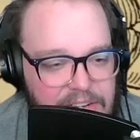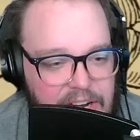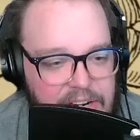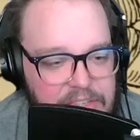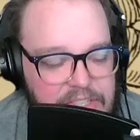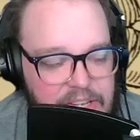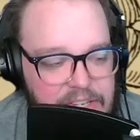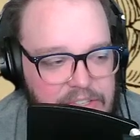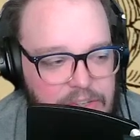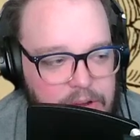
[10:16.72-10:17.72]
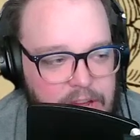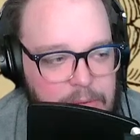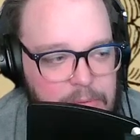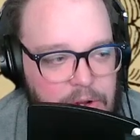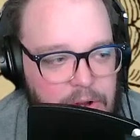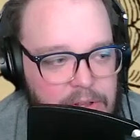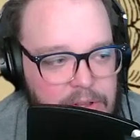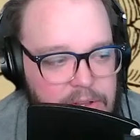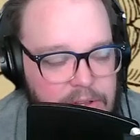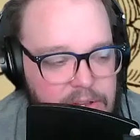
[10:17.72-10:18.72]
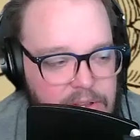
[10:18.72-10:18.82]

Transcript: Donovan says, "Don't count him at all.